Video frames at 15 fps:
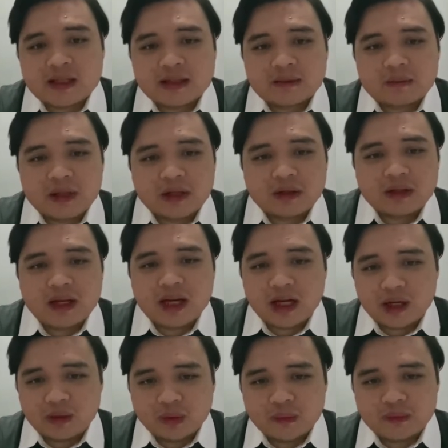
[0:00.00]
about
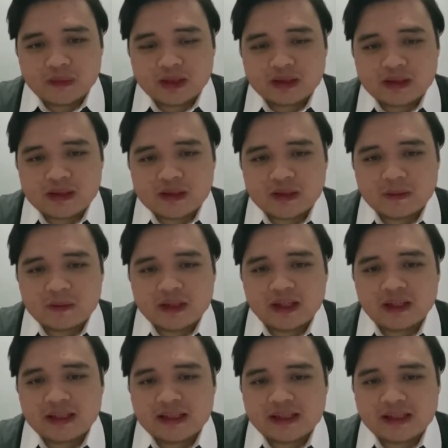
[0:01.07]
how job
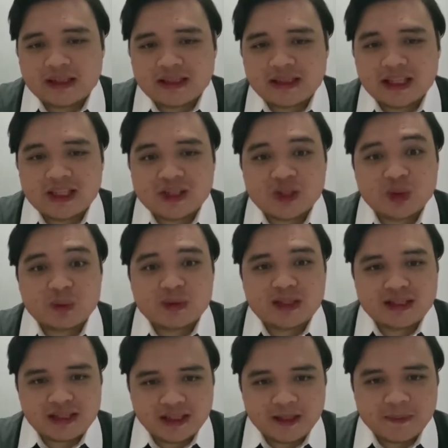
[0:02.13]
analysis and job
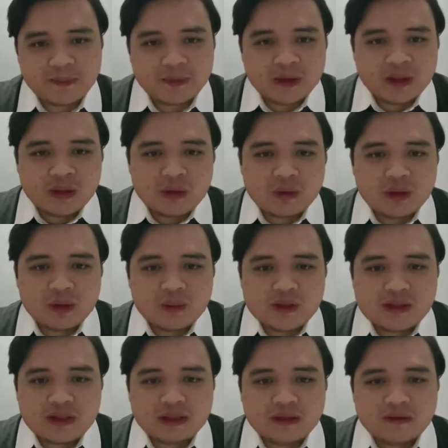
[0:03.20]
design will
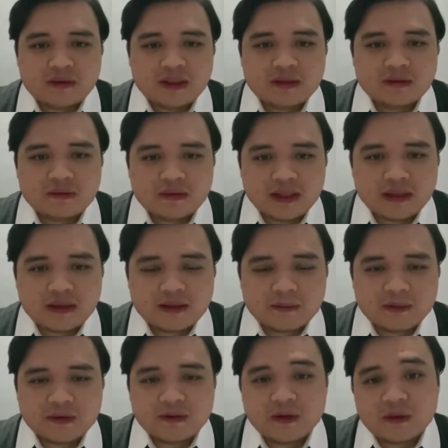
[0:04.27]
positively affect the
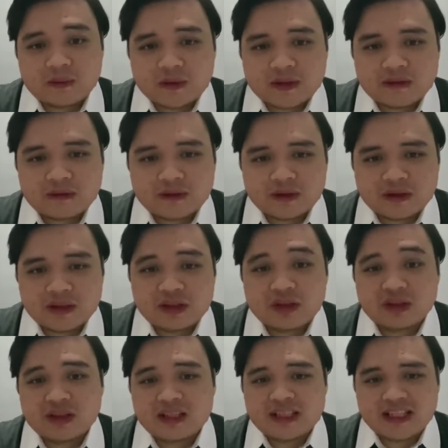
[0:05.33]
performance for the
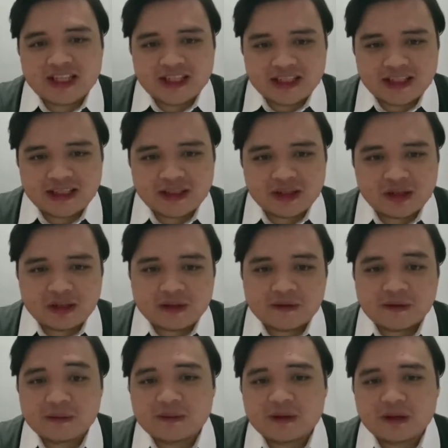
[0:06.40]
organization
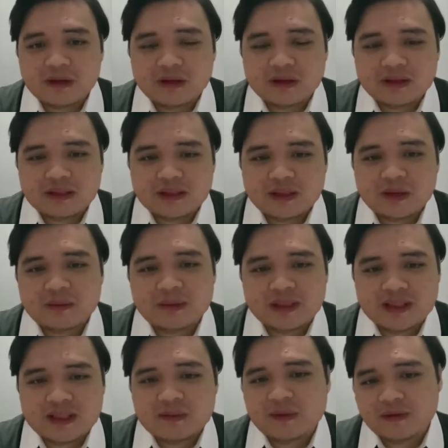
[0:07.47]
or the
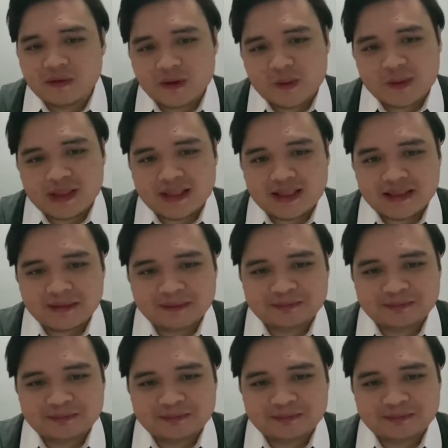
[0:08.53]
company's performance.